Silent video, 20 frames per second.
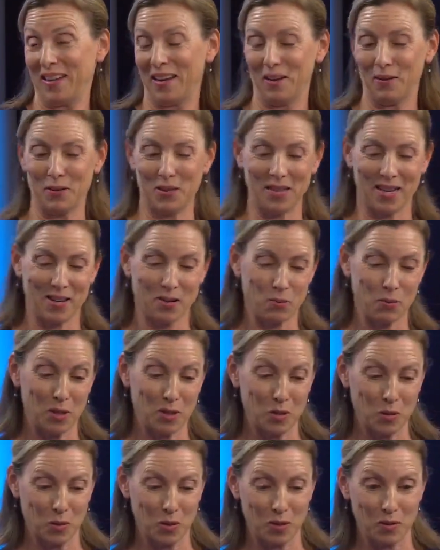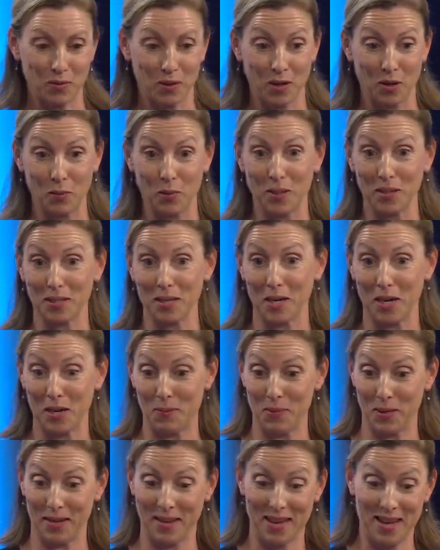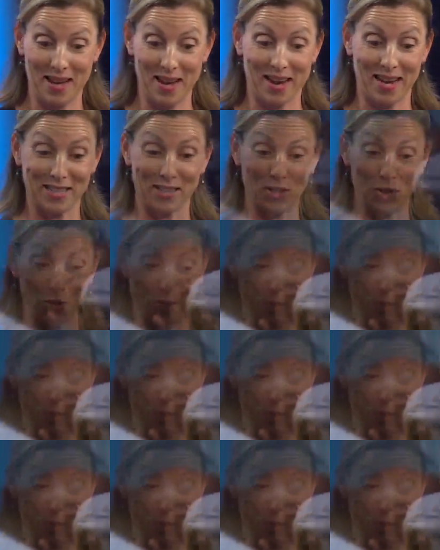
I was at a resource fair one time, and I stood